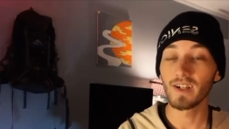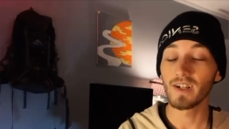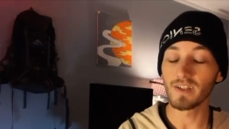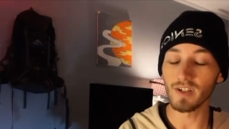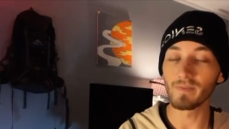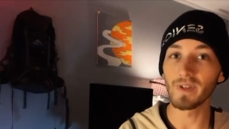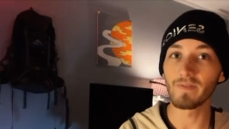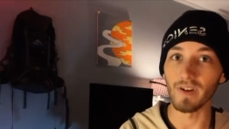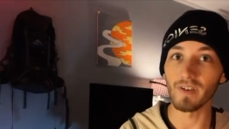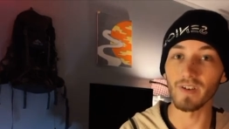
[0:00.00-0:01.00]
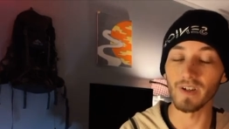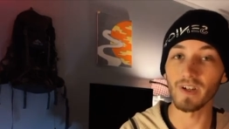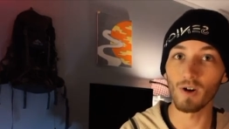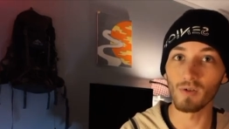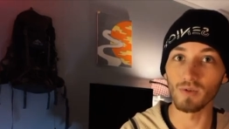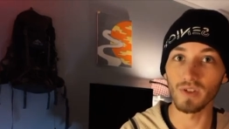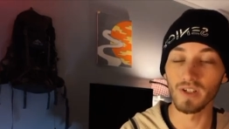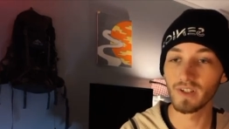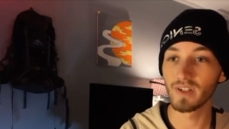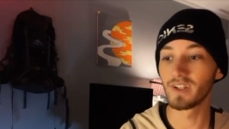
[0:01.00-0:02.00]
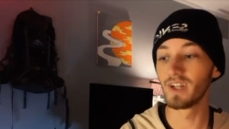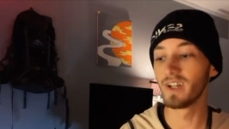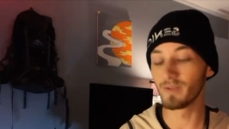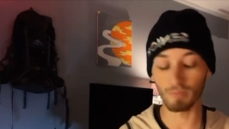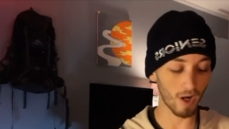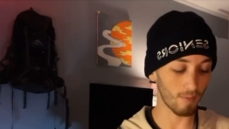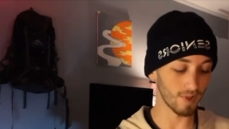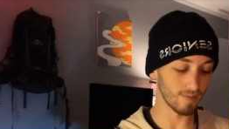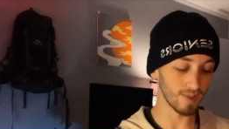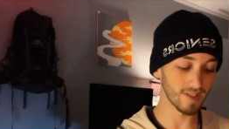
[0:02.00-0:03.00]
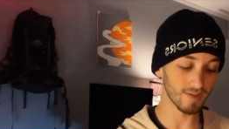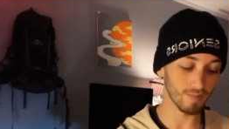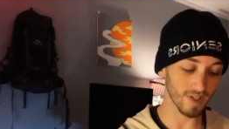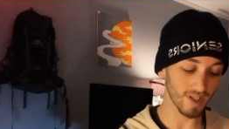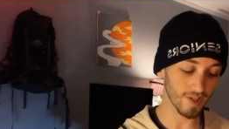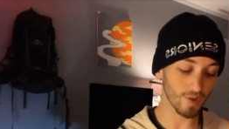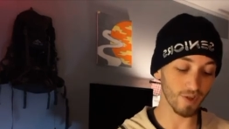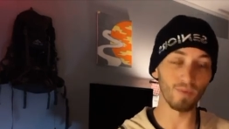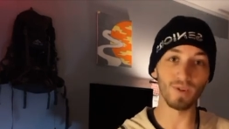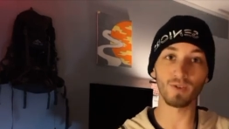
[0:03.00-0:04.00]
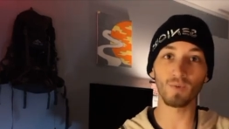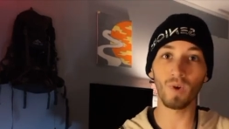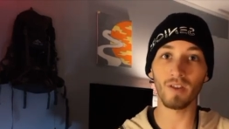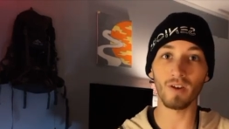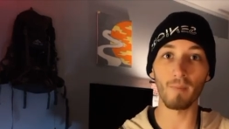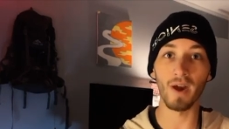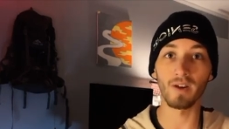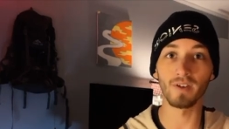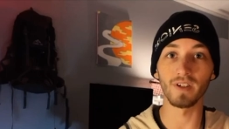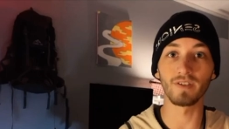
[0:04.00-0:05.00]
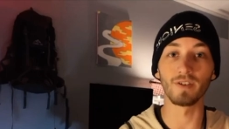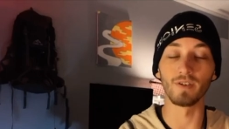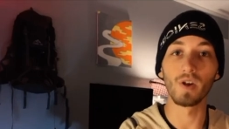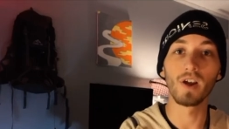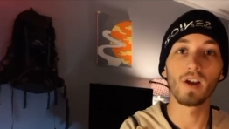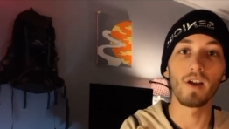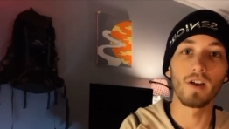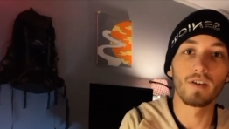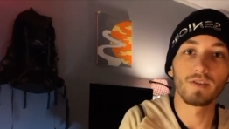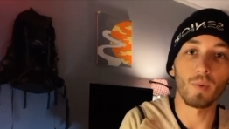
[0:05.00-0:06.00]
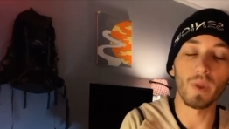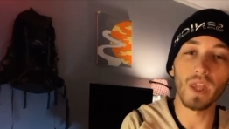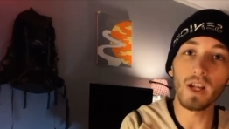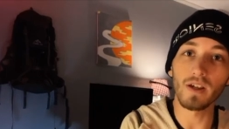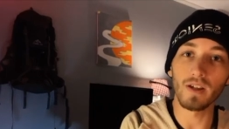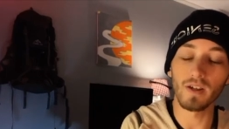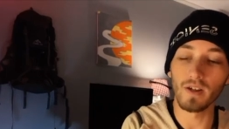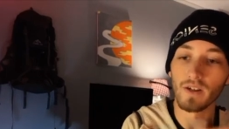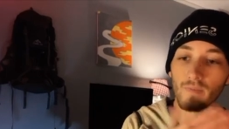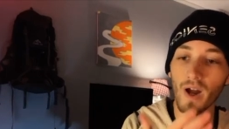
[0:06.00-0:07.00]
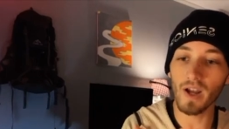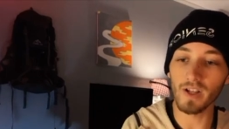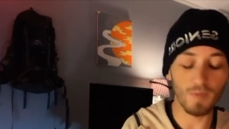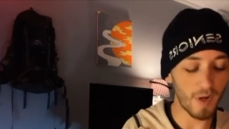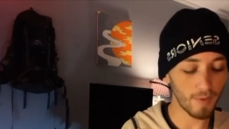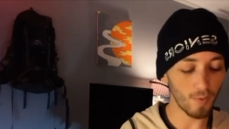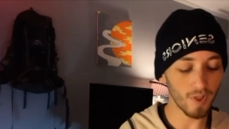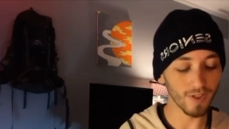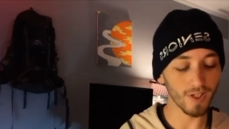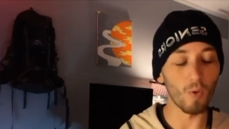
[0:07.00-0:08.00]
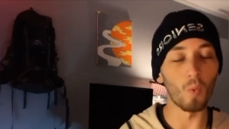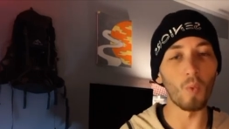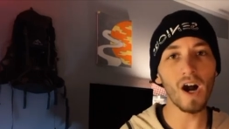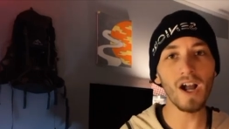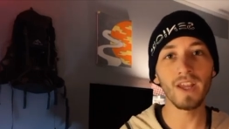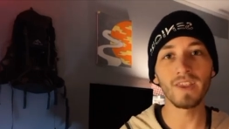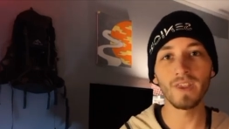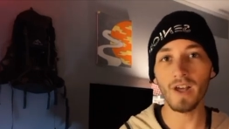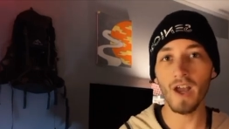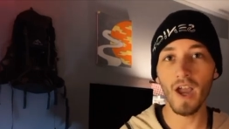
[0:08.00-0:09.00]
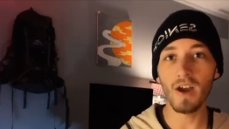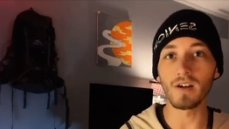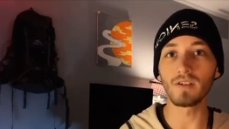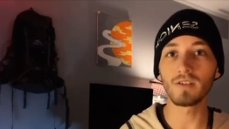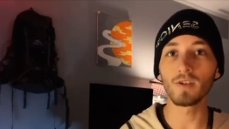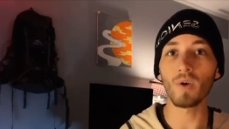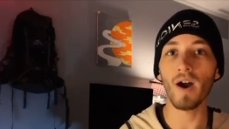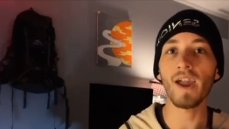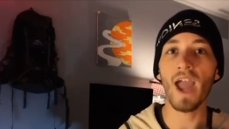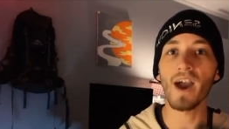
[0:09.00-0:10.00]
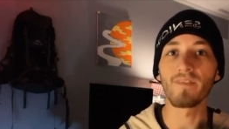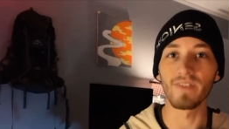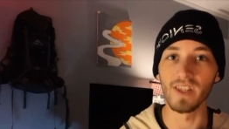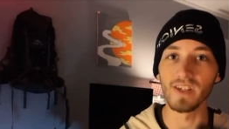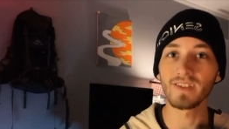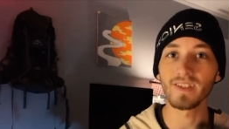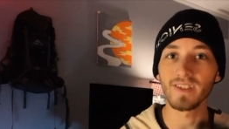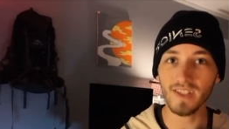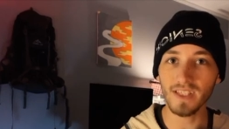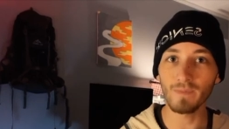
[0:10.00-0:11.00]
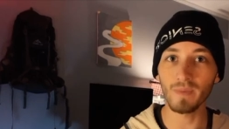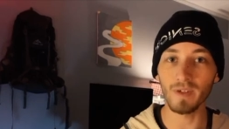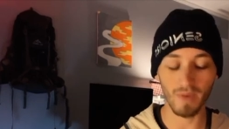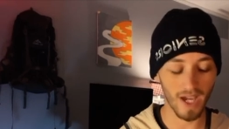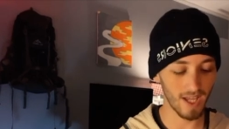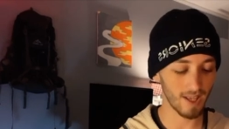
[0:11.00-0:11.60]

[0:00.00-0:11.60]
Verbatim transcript: it's going to be very, very cold. Probably some pretty extreme winter weather I might run into. So with that in mind, you might be wondering, why the hell do I have this sleeping pad?